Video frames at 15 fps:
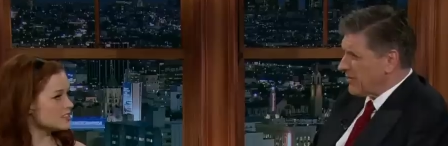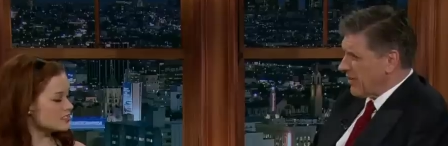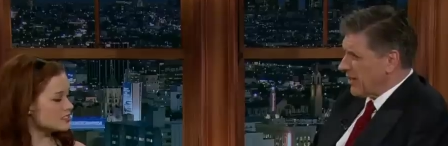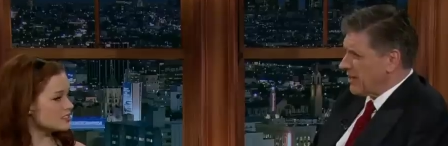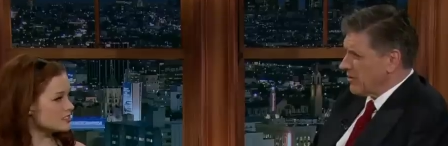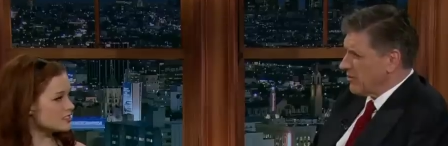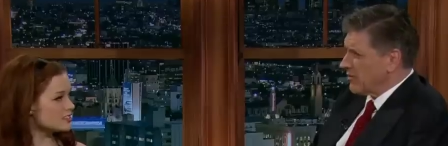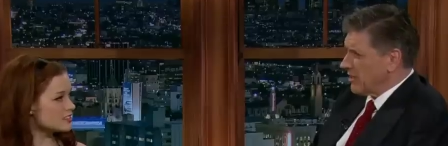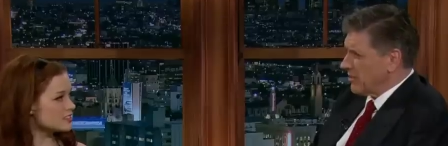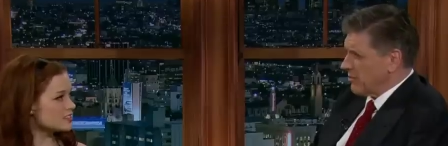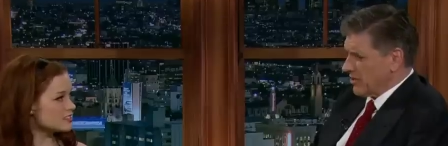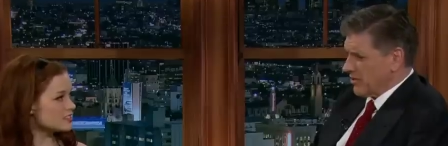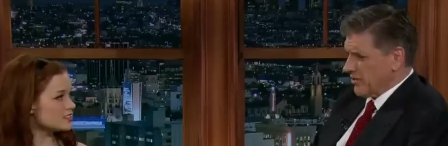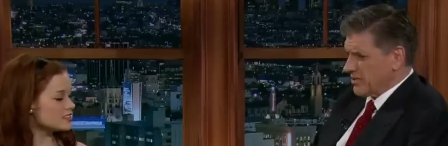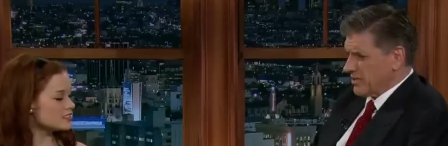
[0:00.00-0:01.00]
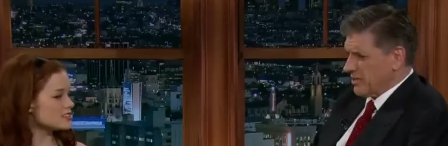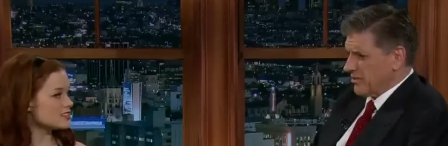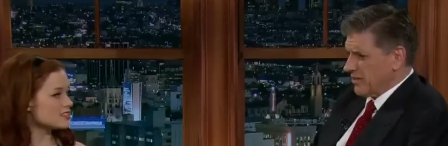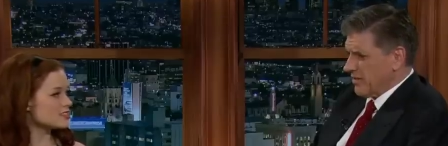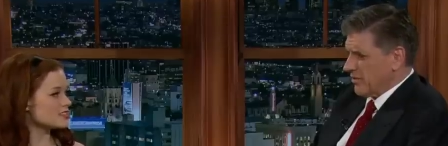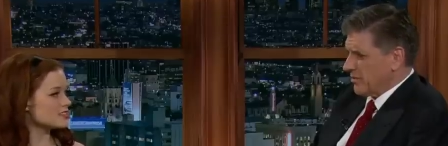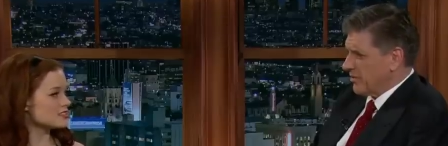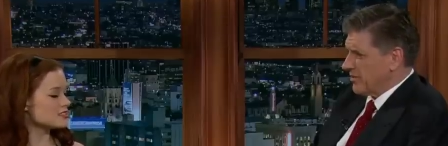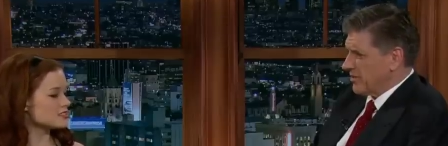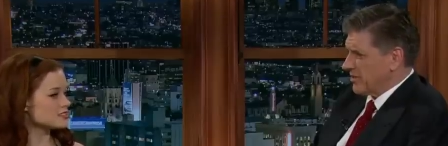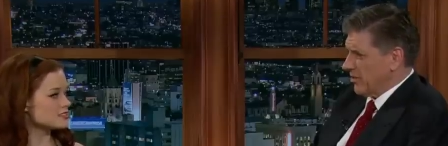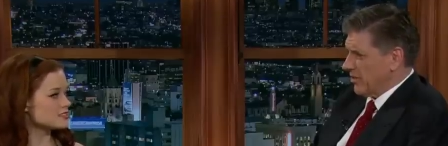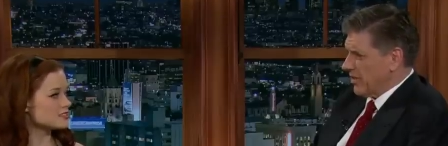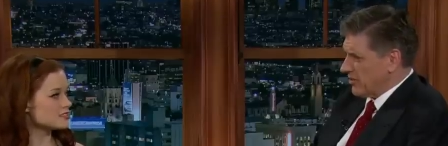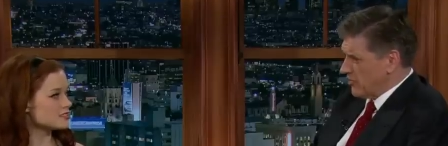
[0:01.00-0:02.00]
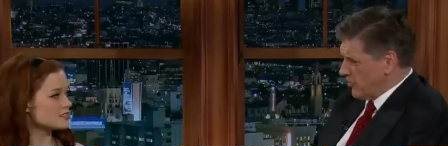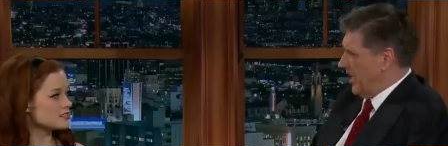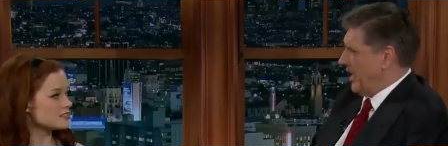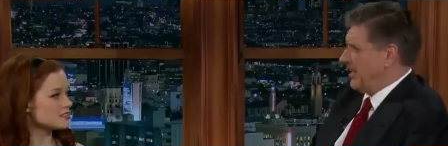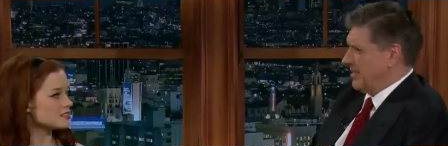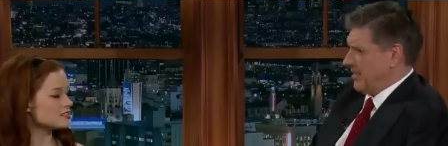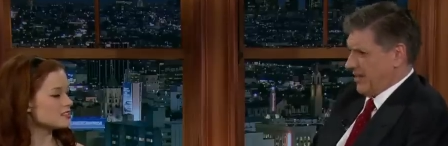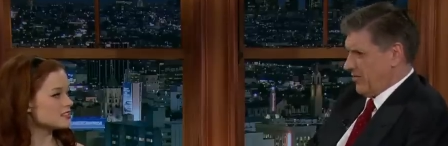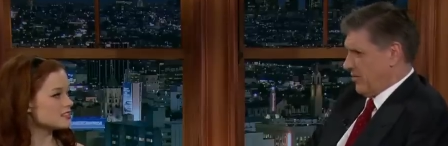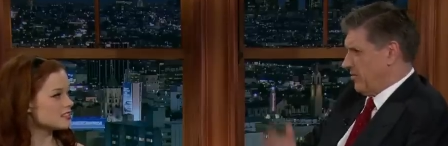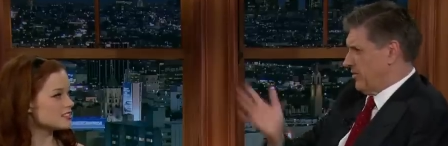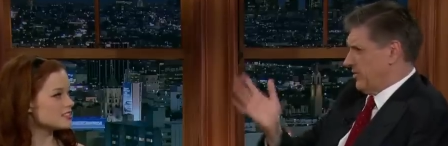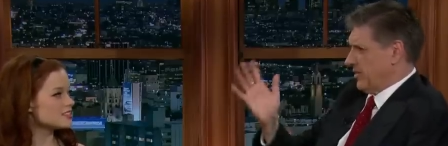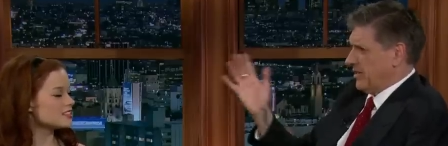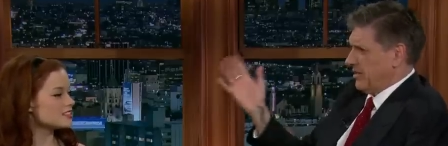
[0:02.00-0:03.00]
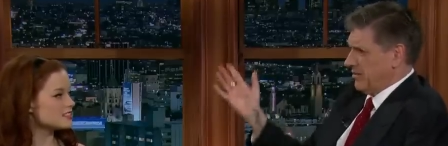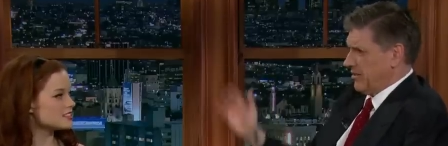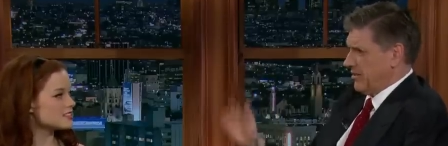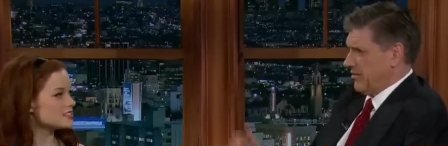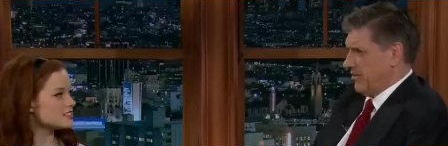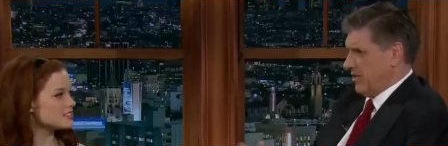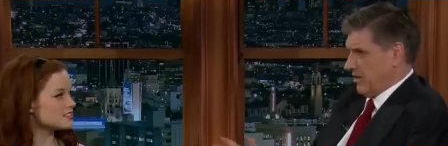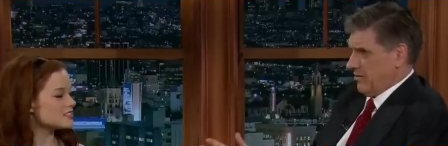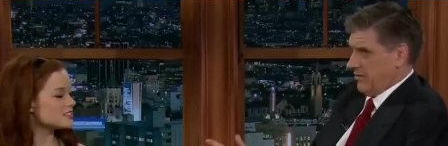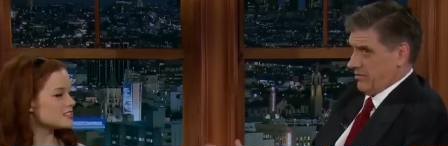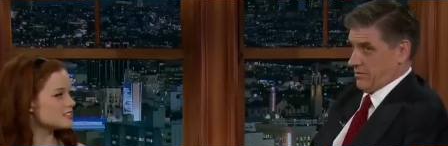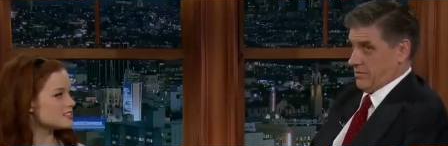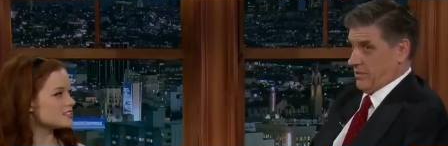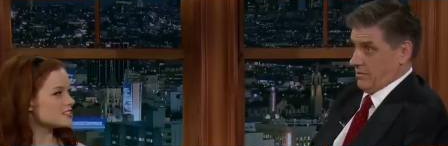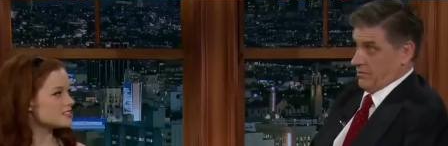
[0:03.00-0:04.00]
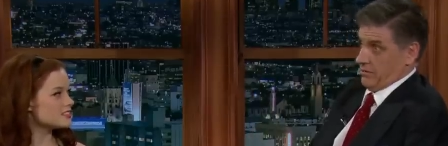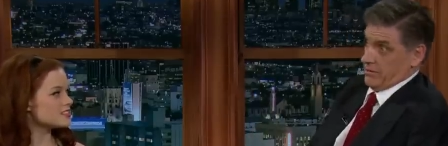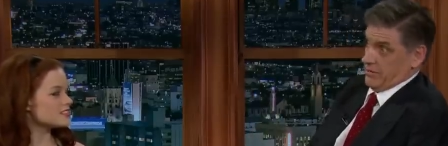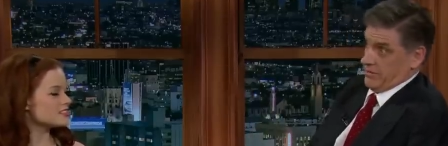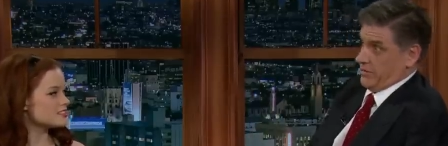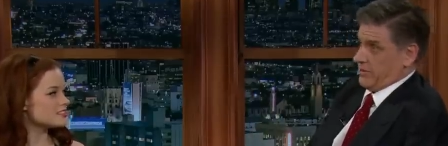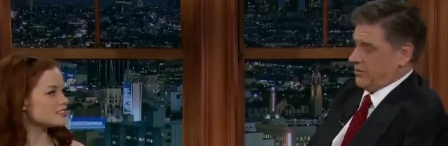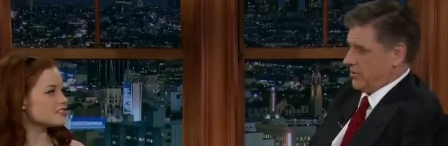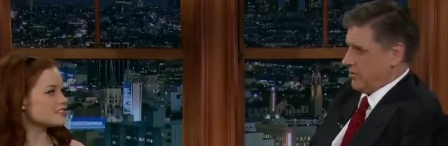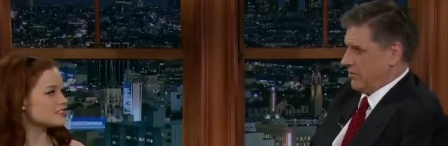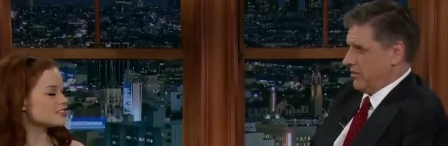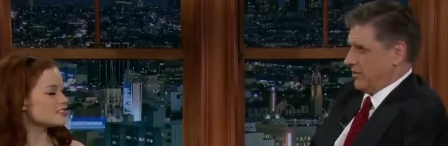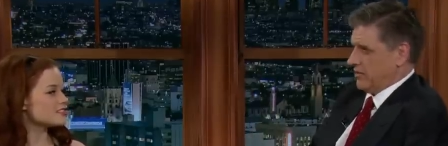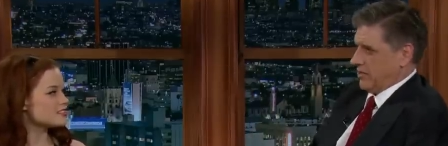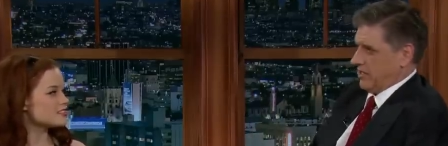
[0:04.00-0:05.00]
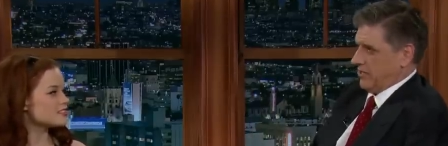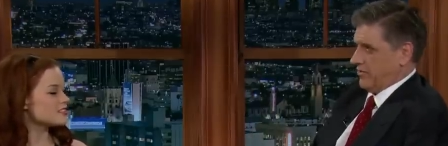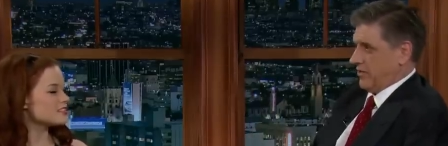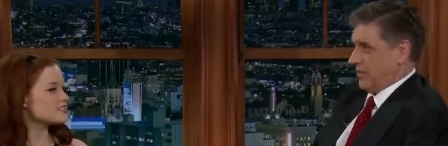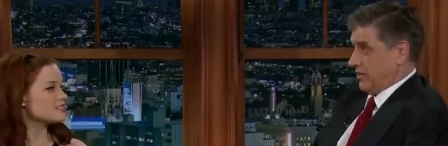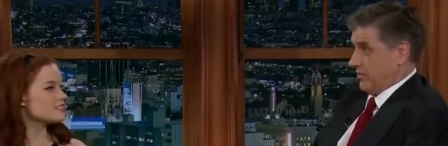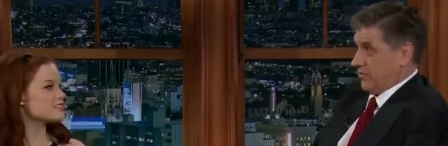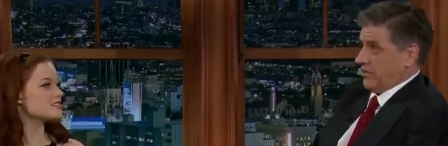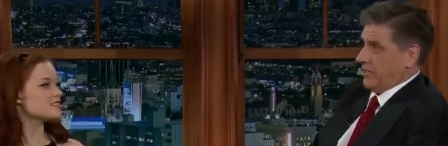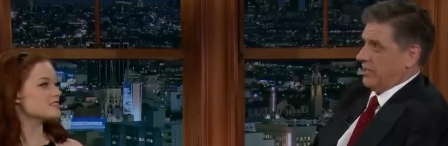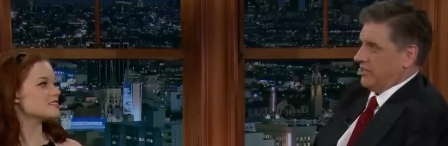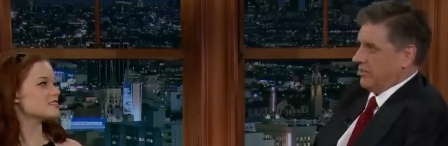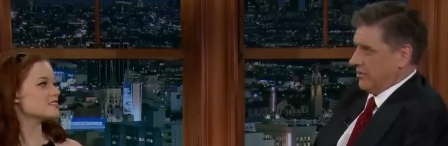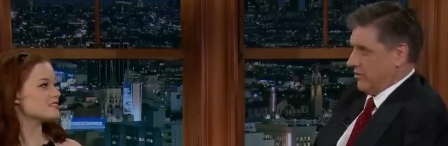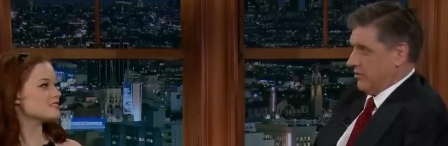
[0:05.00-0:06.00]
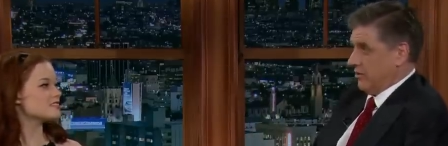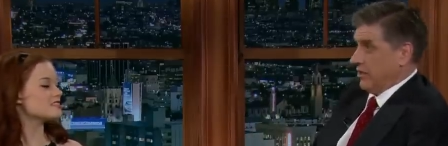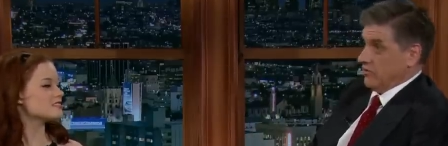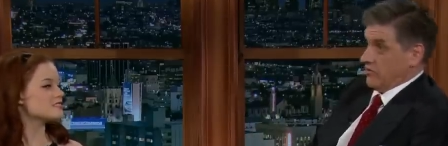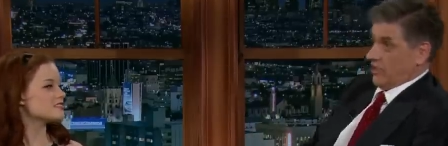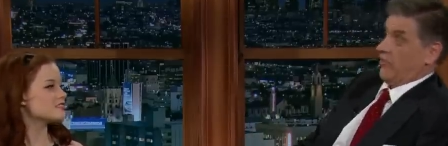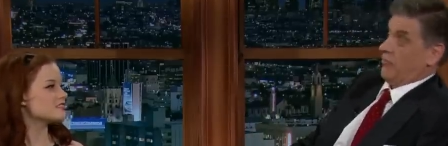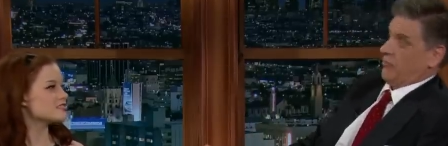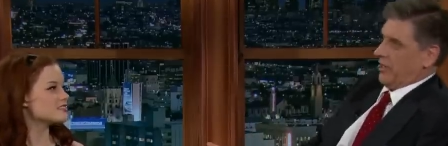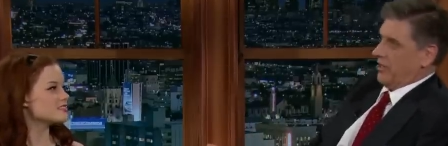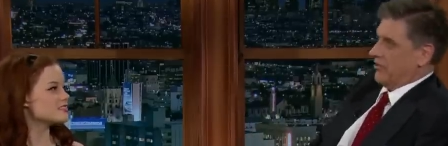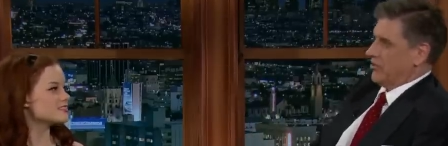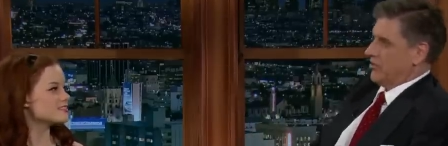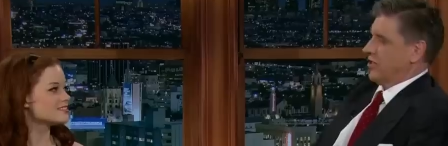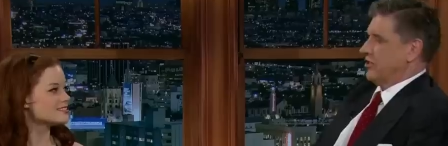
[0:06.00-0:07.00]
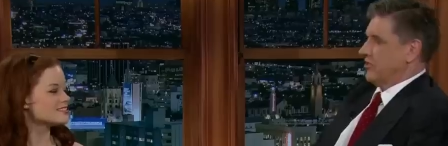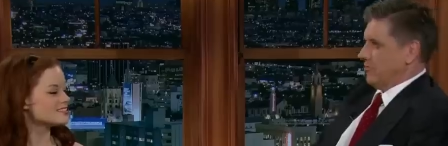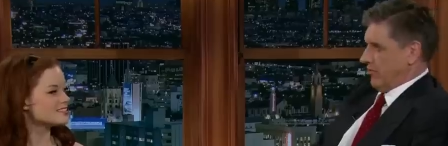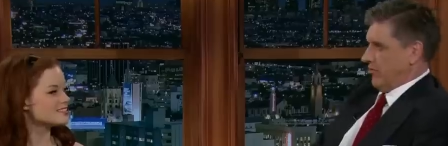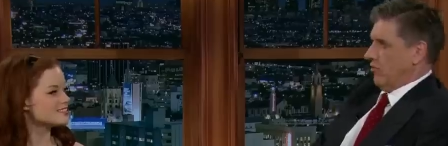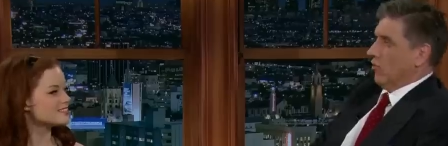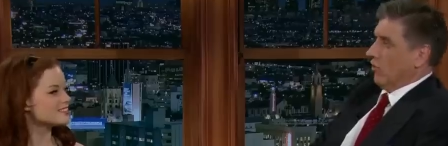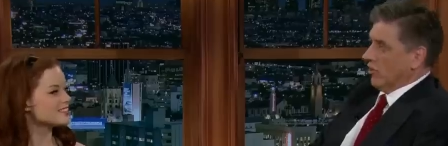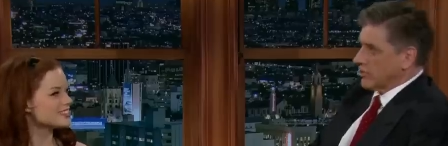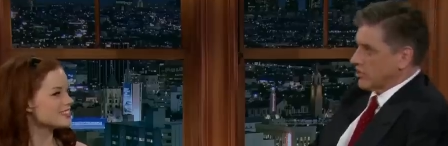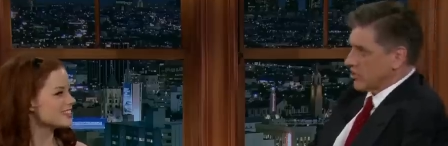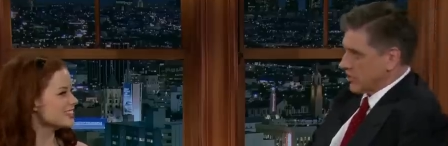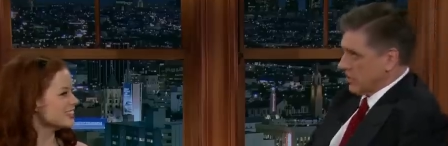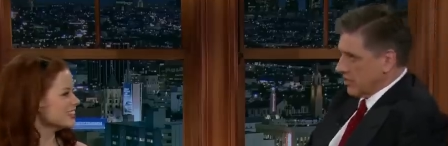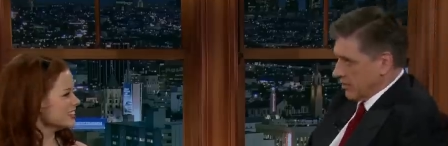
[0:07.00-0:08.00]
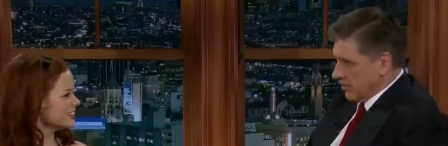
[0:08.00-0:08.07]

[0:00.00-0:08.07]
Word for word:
Speaker 1: be very lonely because, you know, everyone's got an agenda. Everyone's kind of looking around, see, looking over your shoulder, see if they can see, you know, Geoff Peterson or the horse.